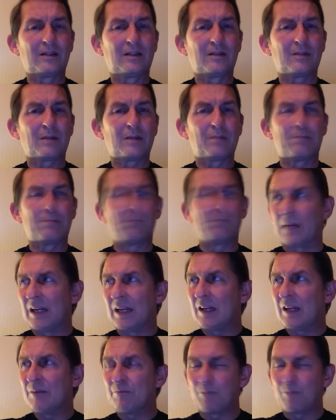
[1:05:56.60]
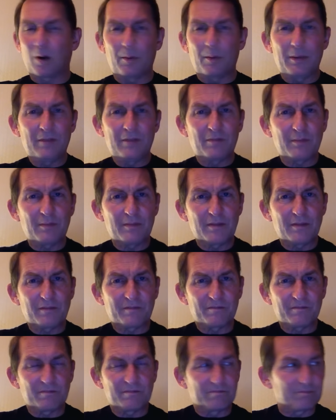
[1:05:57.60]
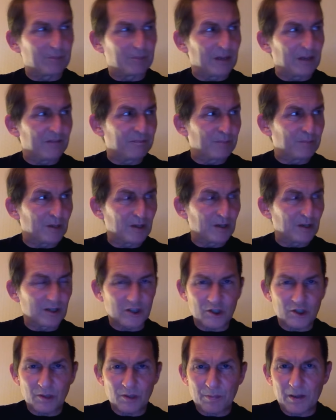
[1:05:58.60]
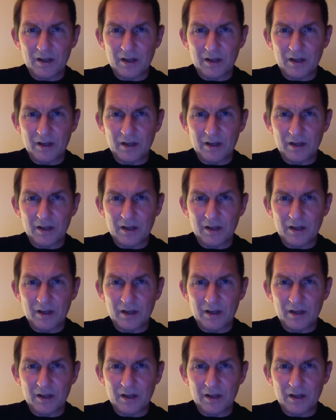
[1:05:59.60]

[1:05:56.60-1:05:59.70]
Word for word: by Billy and Bobby from the beef burger shop.